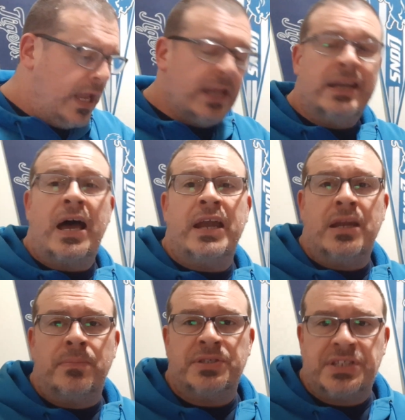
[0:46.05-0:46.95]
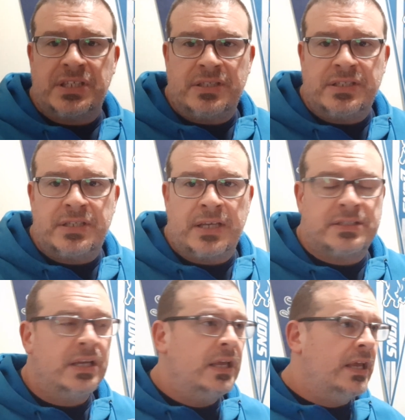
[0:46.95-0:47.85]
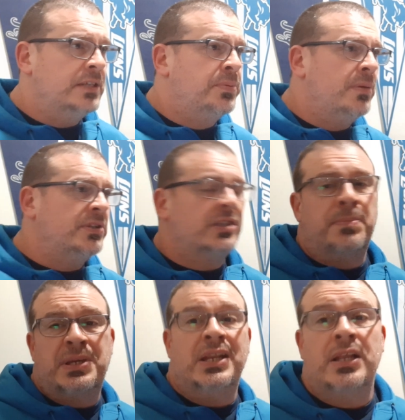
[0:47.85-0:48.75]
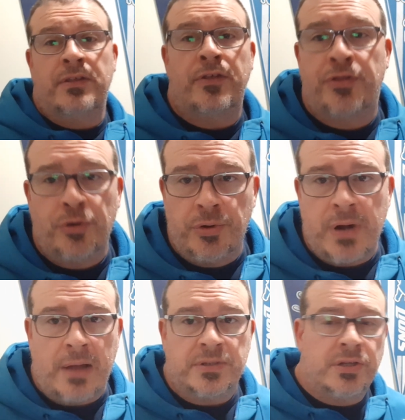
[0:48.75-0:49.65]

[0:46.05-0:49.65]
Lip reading: And number 66 is pretty much at the beginning of the third round.